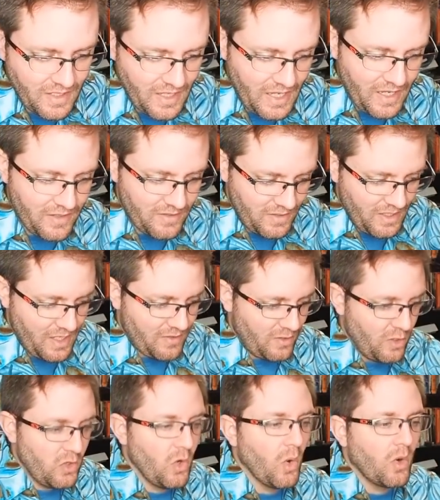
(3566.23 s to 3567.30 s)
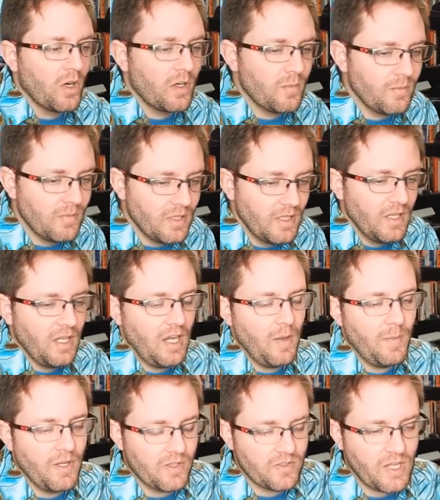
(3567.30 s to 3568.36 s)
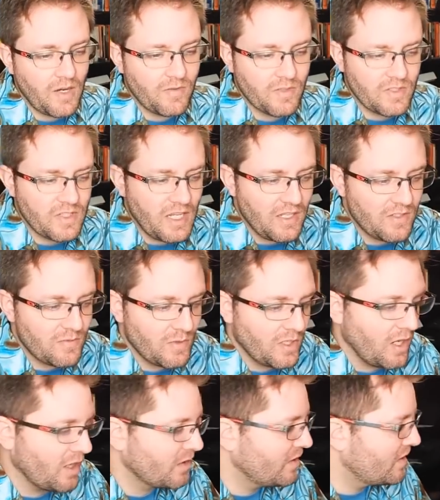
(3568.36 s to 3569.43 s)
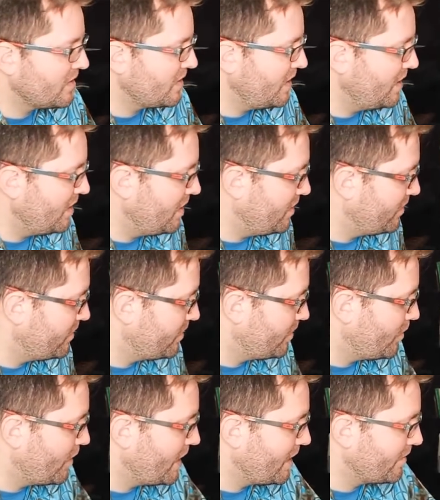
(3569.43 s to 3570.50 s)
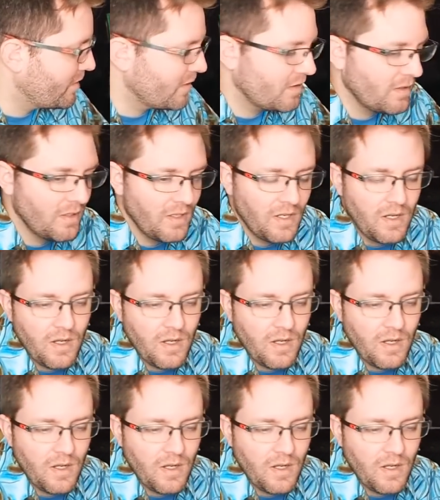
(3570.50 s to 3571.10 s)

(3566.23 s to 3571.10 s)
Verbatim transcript: as a, as a norm among sovereign states, regardless of whatever